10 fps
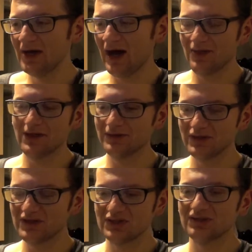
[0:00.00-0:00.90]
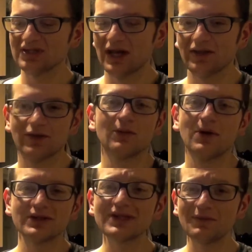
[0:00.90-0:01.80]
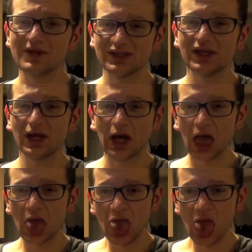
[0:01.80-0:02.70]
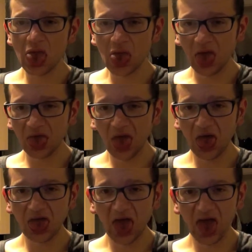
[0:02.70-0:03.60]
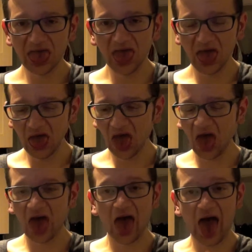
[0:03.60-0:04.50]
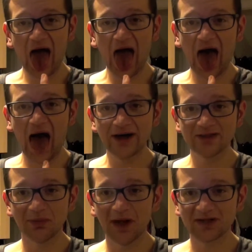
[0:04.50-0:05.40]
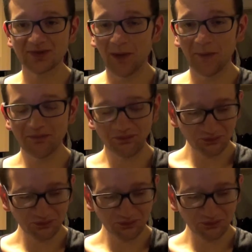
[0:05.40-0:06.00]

and then you still sat there about 10 minutes later going, and it's black as well.